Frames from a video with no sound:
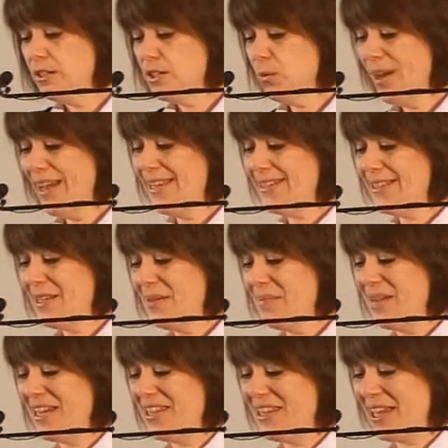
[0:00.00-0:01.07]
So where's
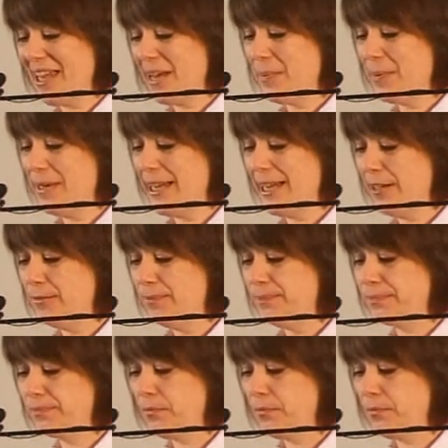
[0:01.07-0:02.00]
Mind the Gap now?